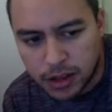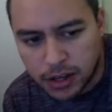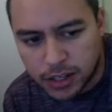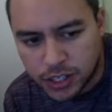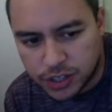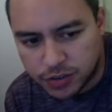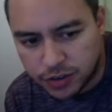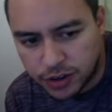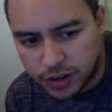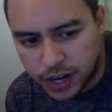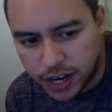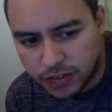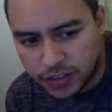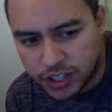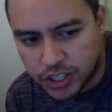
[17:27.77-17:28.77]
just for a
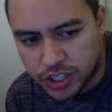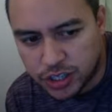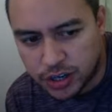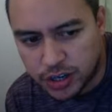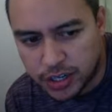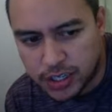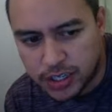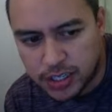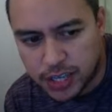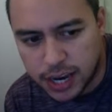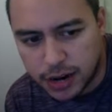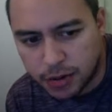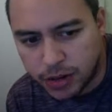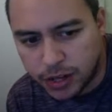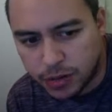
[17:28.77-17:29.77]
kind of insurance, I
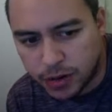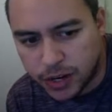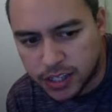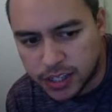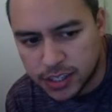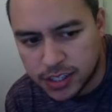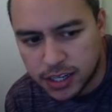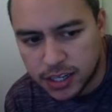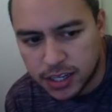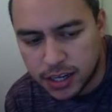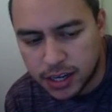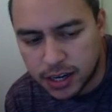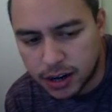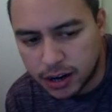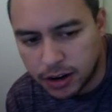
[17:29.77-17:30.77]
really wanted
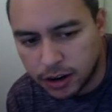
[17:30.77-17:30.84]
to